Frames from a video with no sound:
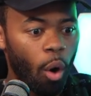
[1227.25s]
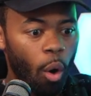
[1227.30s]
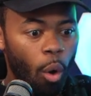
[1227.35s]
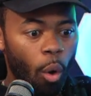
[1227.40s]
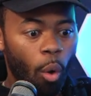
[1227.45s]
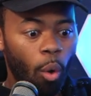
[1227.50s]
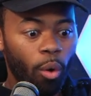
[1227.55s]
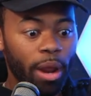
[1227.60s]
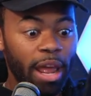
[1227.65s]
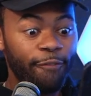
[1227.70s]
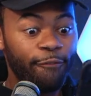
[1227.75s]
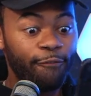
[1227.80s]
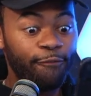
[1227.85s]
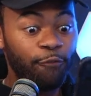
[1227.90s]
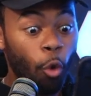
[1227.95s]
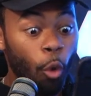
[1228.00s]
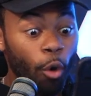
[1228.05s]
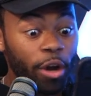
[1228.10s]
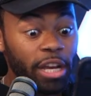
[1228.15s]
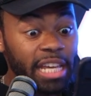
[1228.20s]
Oh, they
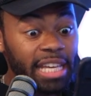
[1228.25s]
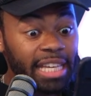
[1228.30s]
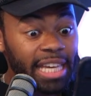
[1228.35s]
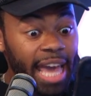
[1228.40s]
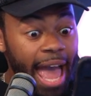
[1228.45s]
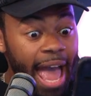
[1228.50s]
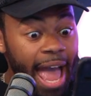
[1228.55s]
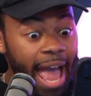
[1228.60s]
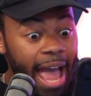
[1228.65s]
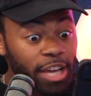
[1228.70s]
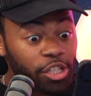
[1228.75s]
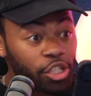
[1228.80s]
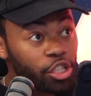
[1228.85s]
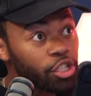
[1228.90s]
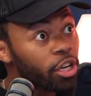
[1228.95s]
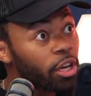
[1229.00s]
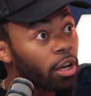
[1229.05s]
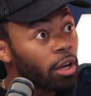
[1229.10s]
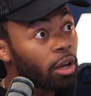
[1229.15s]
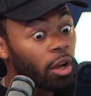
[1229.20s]
40
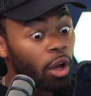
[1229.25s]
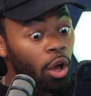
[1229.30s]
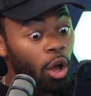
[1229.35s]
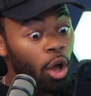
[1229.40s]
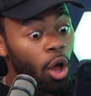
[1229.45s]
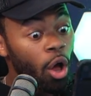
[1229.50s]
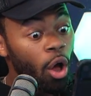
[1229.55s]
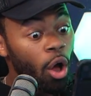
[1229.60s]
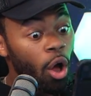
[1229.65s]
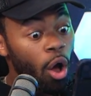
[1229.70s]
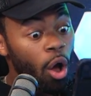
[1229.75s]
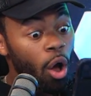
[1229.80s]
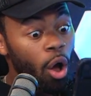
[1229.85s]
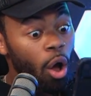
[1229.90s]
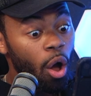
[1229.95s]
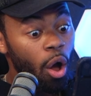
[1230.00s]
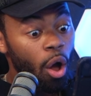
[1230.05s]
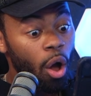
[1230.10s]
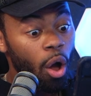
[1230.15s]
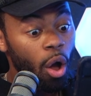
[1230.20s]
cash? no Bar way.
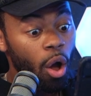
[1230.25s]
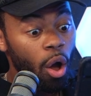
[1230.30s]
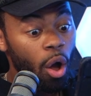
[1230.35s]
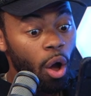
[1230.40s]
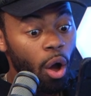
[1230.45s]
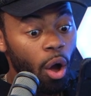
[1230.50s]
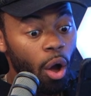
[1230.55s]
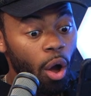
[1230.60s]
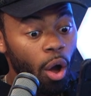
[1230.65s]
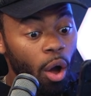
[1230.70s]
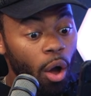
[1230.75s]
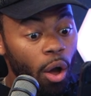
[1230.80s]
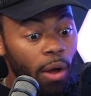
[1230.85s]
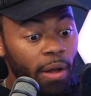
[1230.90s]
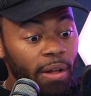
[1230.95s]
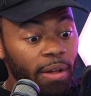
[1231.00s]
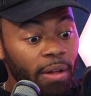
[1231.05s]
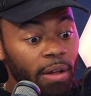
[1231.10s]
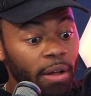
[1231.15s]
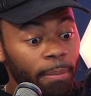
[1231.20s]
The same the, ones?
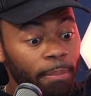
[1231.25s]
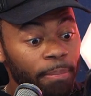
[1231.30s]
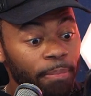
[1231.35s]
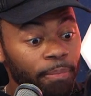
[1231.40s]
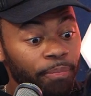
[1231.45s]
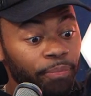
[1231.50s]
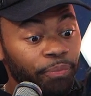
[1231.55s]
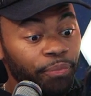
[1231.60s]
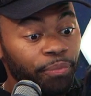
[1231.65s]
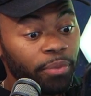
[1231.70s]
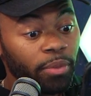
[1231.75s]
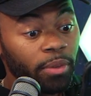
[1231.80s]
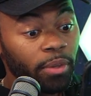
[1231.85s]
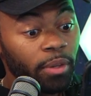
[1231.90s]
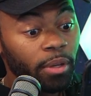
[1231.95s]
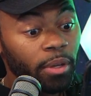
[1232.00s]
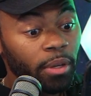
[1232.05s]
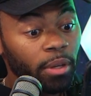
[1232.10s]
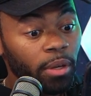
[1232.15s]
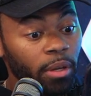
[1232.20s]
The Behringer
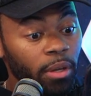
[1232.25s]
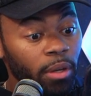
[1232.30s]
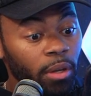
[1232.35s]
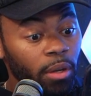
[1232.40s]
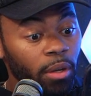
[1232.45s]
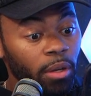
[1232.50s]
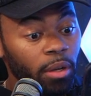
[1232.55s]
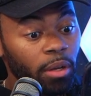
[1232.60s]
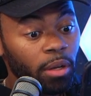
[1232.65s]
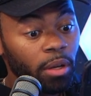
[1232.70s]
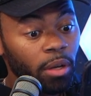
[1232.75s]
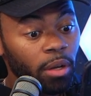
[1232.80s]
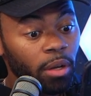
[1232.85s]
Dynamic 40